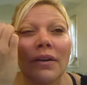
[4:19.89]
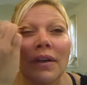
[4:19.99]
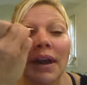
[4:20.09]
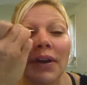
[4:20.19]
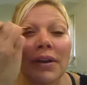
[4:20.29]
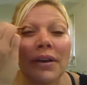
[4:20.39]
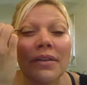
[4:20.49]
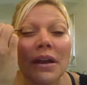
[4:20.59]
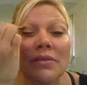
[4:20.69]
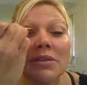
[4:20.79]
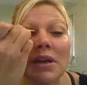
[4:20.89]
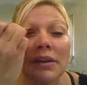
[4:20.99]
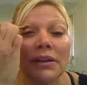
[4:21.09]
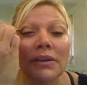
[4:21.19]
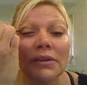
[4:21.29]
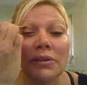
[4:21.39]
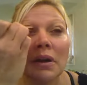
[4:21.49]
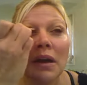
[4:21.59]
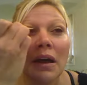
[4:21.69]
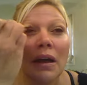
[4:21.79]
the area that I was telling you
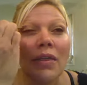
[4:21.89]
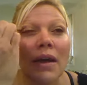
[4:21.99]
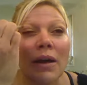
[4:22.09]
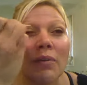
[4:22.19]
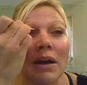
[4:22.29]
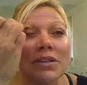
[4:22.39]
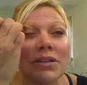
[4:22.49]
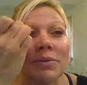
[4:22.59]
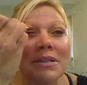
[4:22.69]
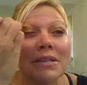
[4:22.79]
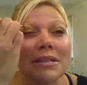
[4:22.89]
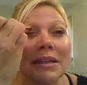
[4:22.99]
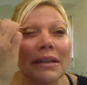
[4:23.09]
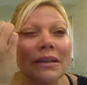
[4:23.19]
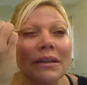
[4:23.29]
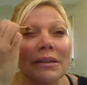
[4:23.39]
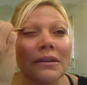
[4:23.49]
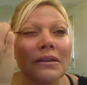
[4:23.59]
that I want to recede